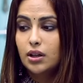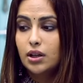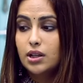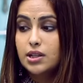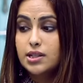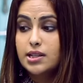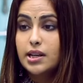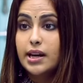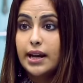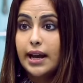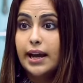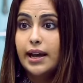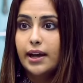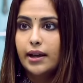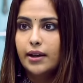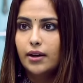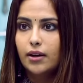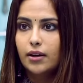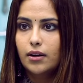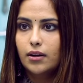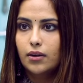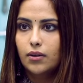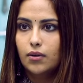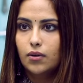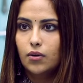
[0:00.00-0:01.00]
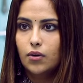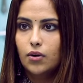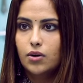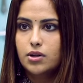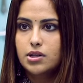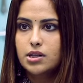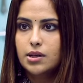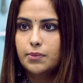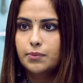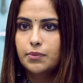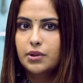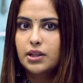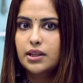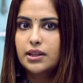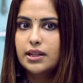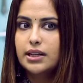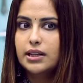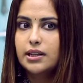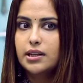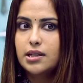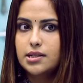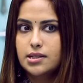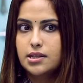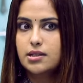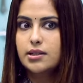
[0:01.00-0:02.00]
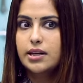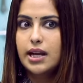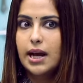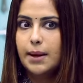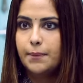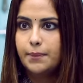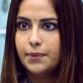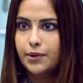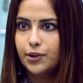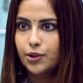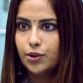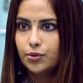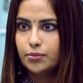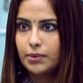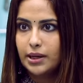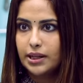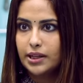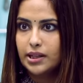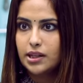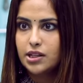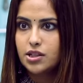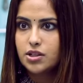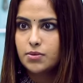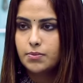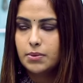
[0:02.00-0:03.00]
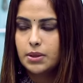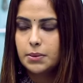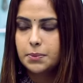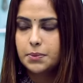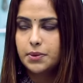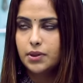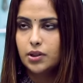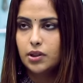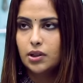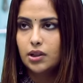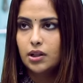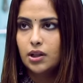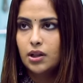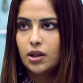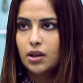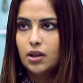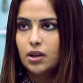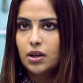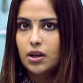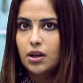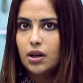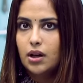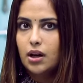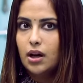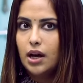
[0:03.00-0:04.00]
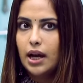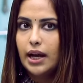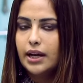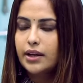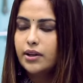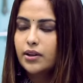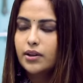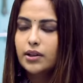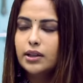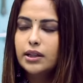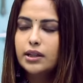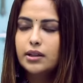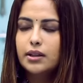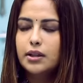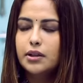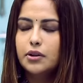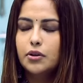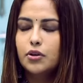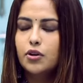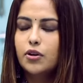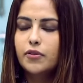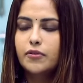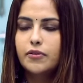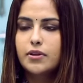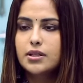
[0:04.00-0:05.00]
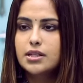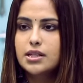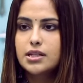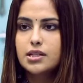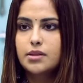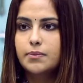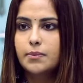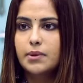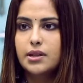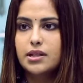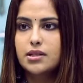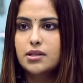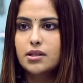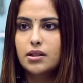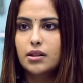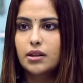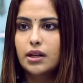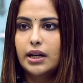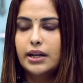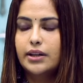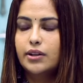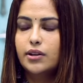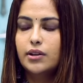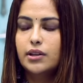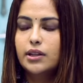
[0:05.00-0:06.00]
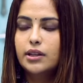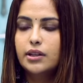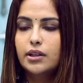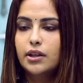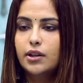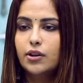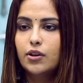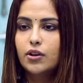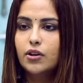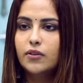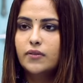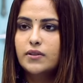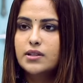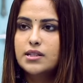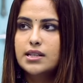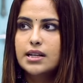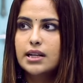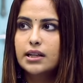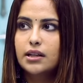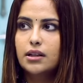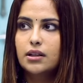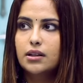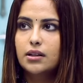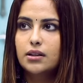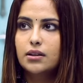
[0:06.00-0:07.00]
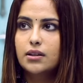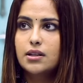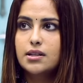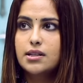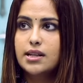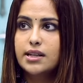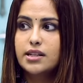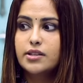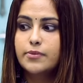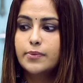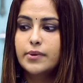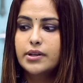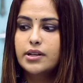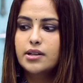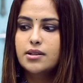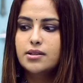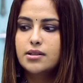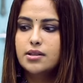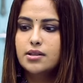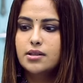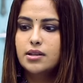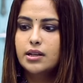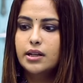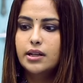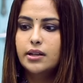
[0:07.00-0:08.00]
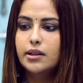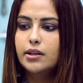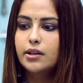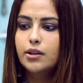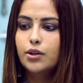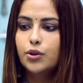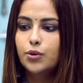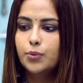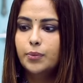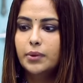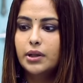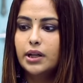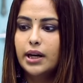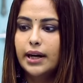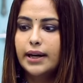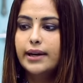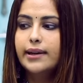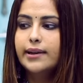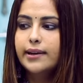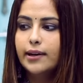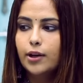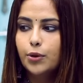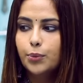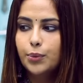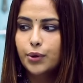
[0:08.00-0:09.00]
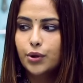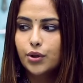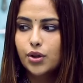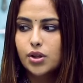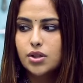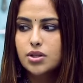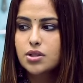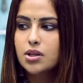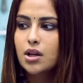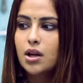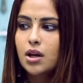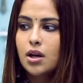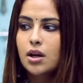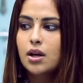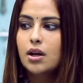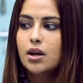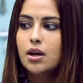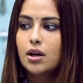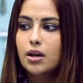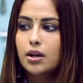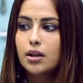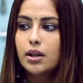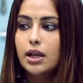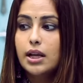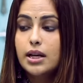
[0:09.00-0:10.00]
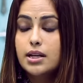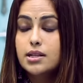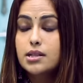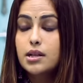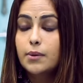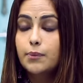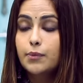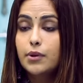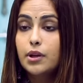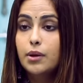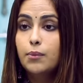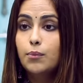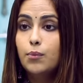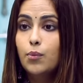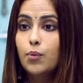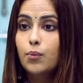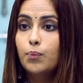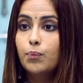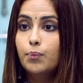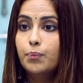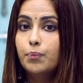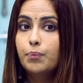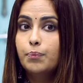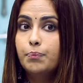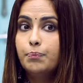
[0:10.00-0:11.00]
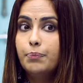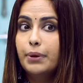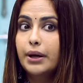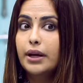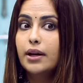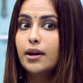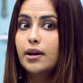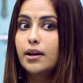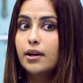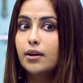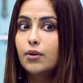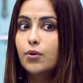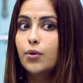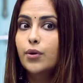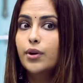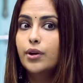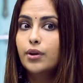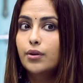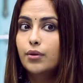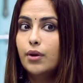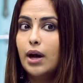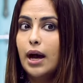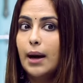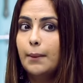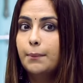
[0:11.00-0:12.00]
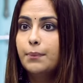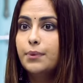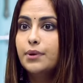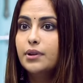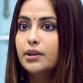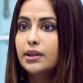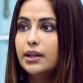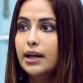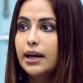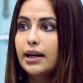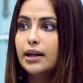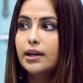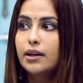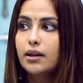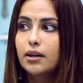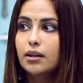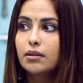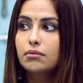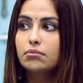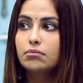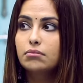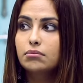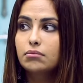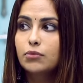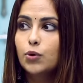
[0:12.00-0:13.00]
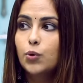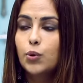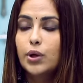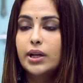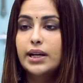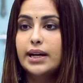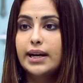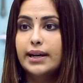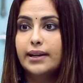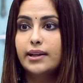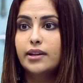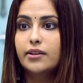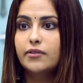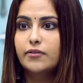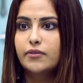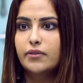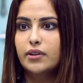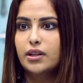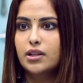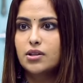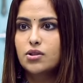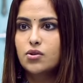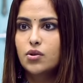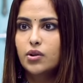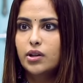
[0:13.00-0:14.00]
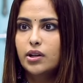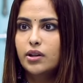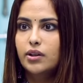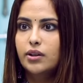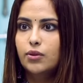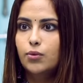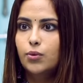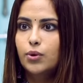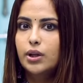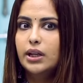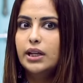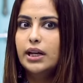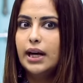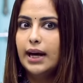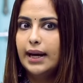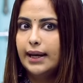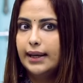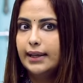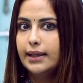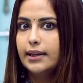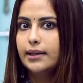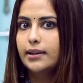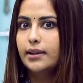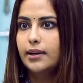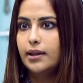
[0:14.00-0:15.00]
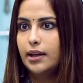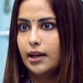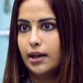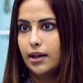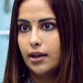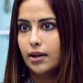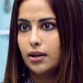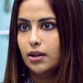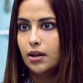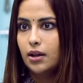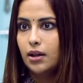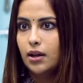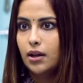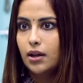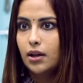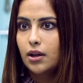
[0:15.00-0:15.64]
is rare or something that doesn't happen to my age people, I really think of it as a blessing. I really think of it as like this experience is needed to me right now because there is something bigger going to happen that only I can face or only I can take.